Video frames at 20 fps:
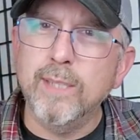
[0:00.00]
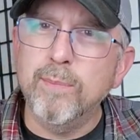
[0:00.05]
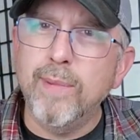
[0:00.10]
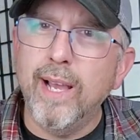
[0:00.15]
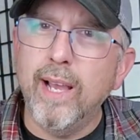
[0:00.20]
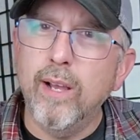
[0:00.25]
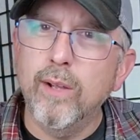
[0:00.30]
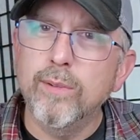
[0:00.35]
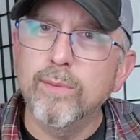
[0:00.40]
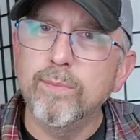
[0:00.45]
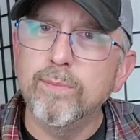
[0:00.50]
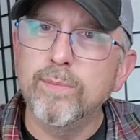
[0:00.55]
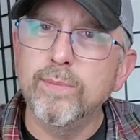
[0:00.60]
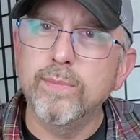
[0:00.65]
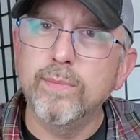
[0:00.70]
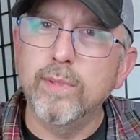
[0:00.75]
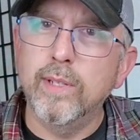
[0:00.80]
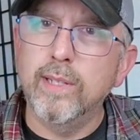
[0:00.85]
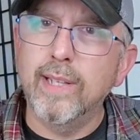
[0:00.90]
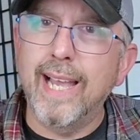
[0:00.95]
about
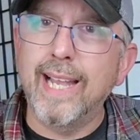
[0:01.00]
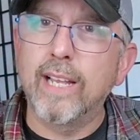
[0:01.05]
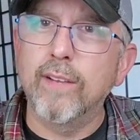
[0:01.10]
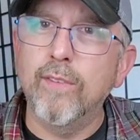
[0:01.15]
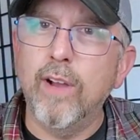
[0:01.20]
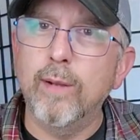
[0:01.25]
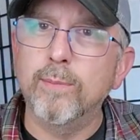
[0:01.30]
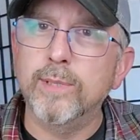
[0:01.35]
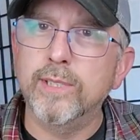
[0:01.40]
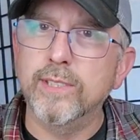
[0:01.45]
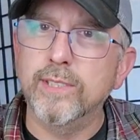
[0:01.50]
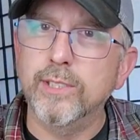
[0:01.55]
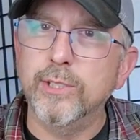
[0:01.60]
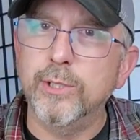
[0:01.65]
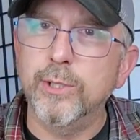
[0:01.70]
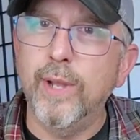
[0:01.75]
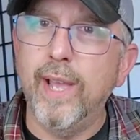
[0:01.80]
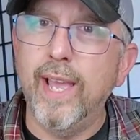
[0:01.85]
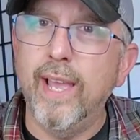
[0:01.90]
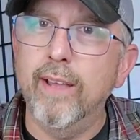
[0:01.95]
the lack of options that
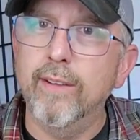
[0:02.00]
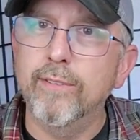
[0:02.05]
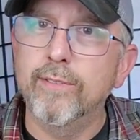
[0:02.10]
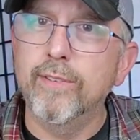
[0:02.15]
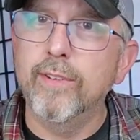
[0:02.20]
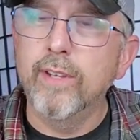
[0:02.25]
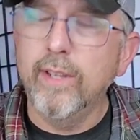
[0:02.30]
you have